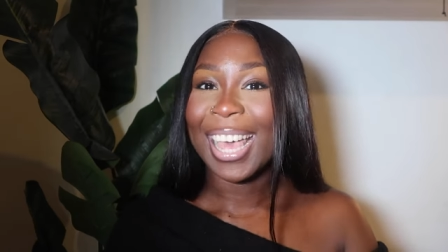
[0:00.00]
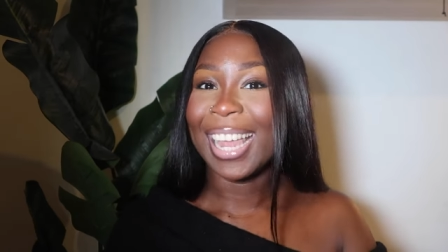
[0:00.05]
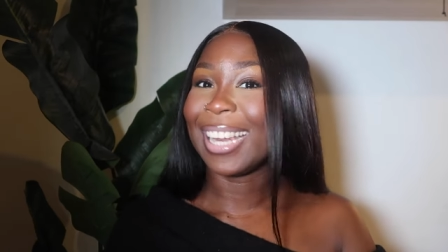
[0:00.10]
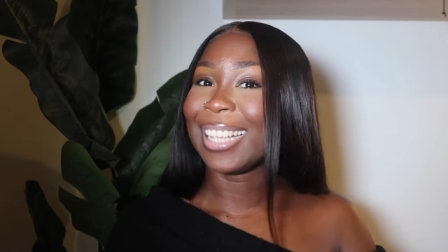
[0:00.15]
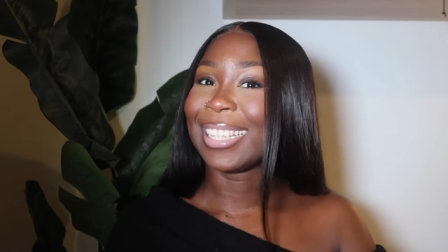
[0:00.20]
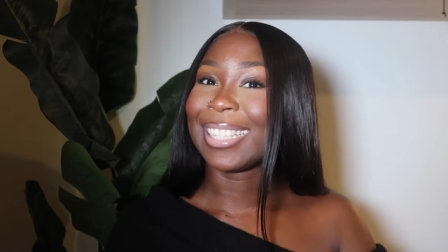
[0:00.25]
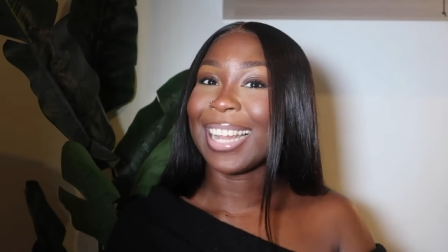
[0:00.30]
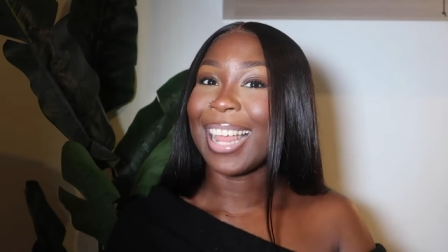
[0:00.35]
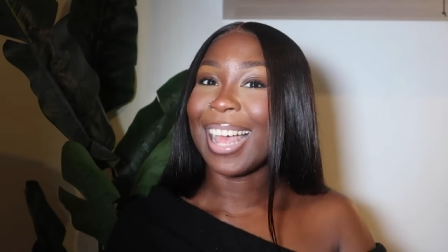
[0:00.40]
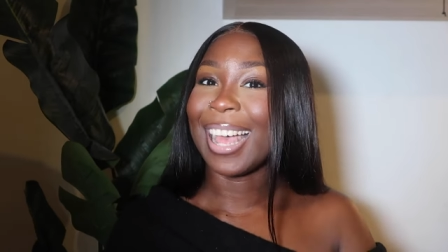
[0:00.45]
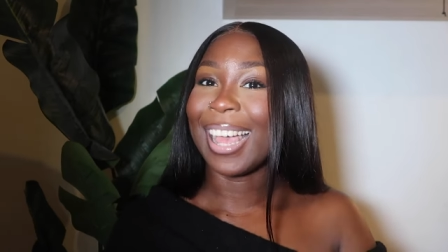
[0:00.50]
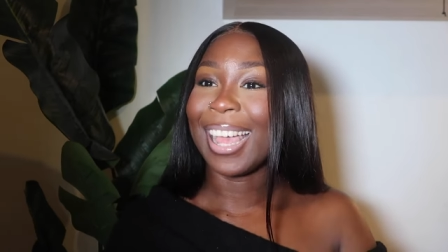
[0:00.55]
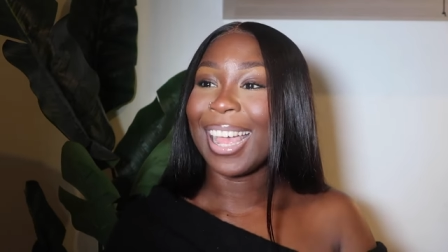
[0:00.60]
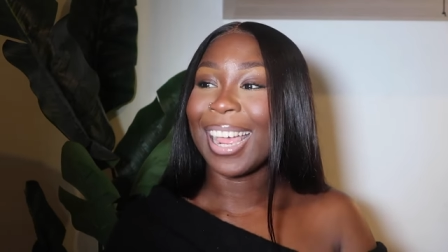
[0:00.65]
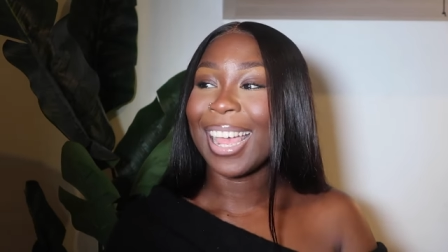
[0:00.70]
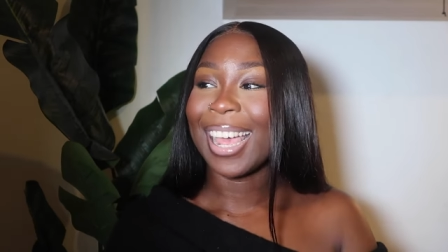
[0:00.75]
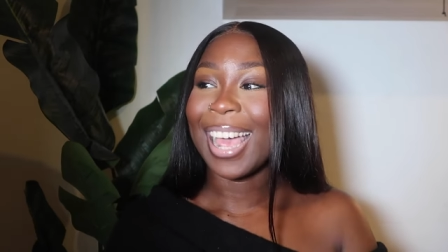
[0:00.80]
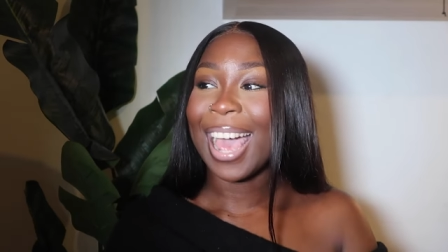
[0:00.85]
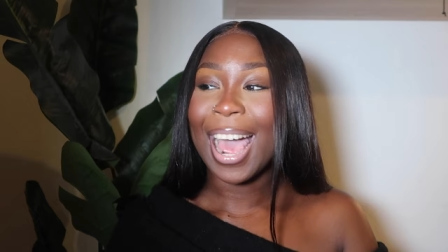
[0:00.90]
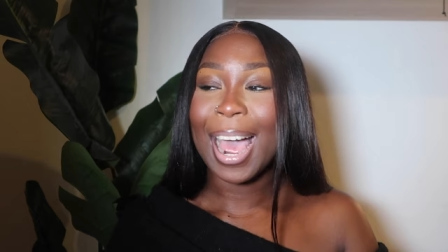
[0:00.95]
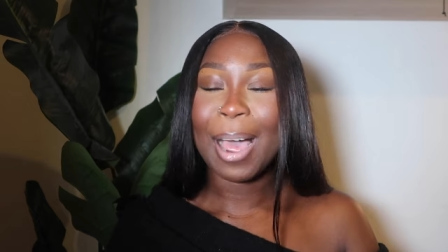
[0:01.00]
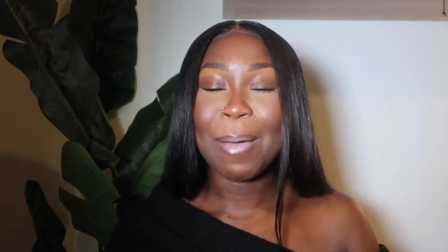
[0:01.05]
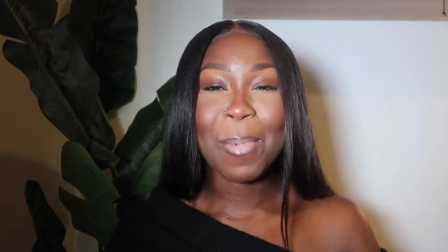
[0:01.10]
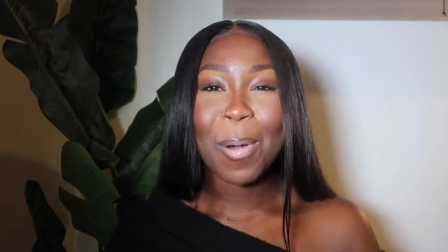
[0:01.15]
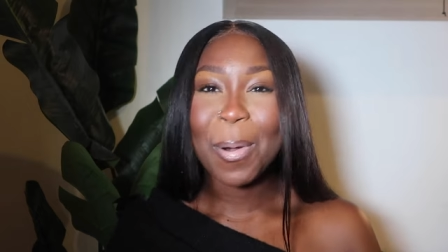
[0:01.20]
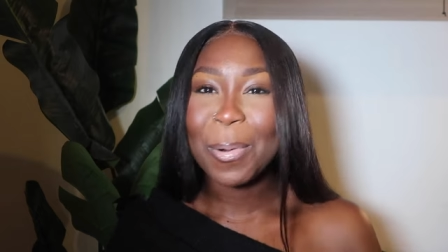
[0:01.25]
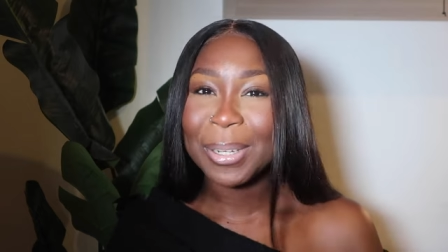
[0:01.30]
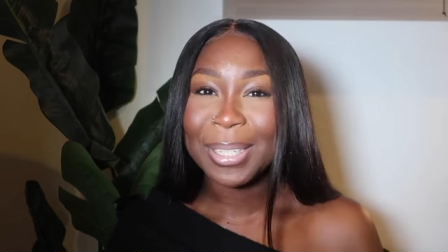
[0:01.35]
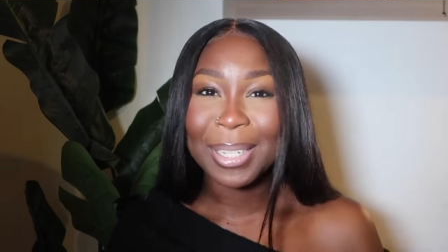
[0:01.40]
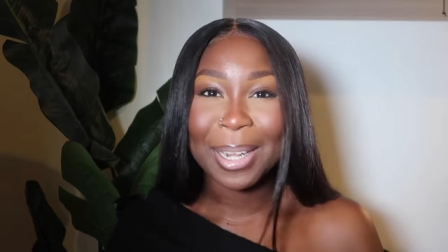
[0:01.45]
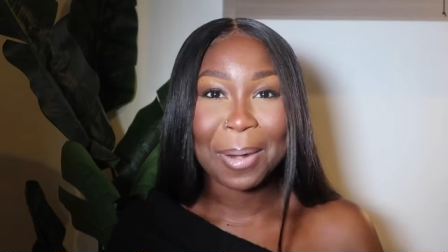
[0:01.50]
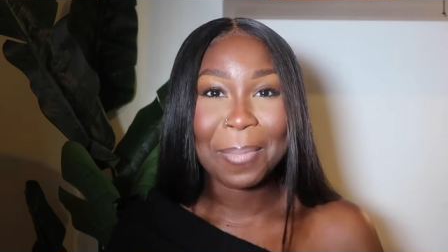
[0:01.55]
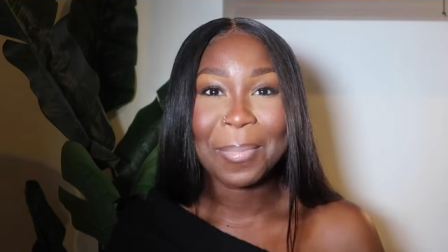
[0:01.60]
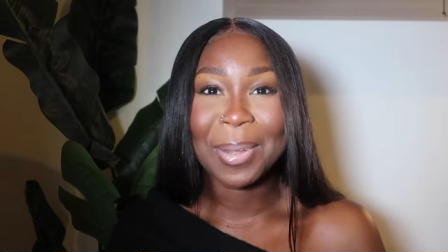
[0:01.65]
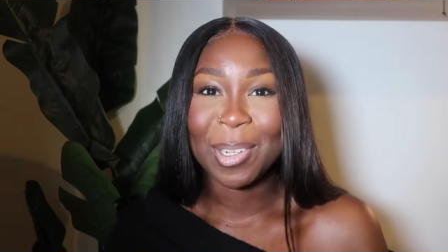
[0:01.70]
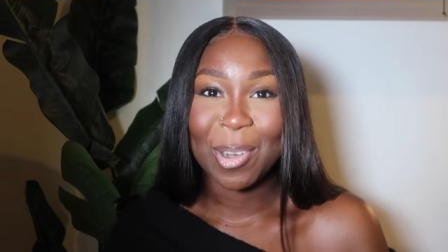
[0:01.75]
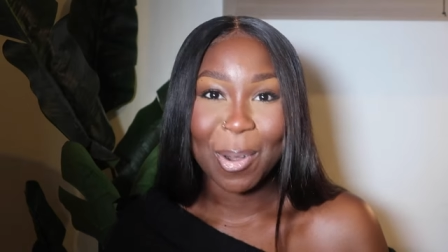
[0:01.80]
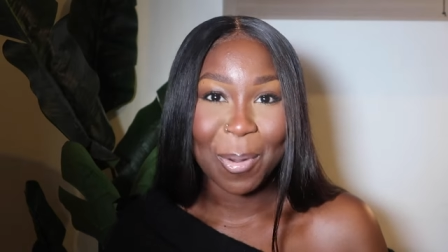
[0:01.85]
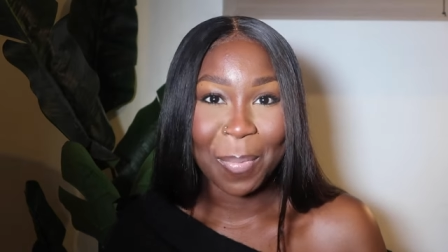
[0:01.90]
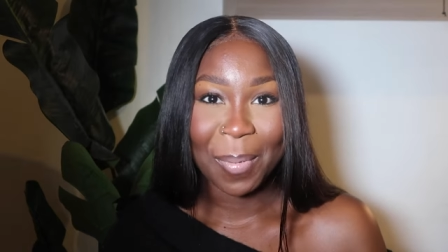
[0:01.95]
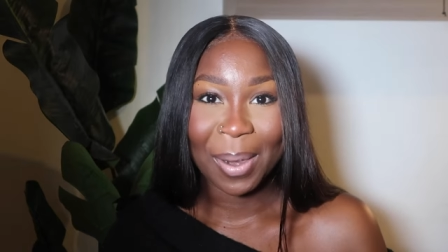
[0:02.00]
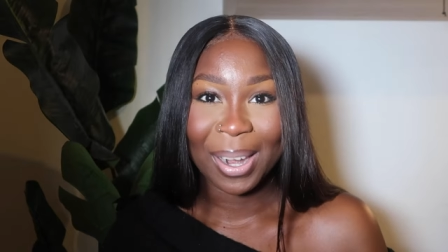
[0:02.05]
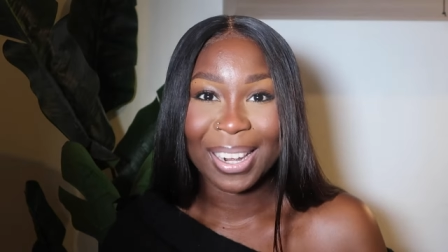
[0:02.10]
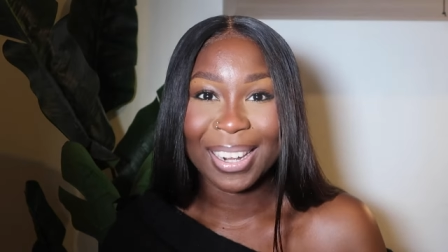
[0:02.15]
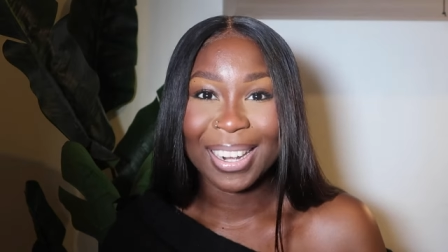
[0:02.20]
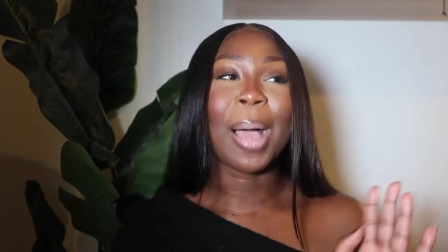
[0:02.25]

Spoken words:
and it's like I'm always going to be shopping,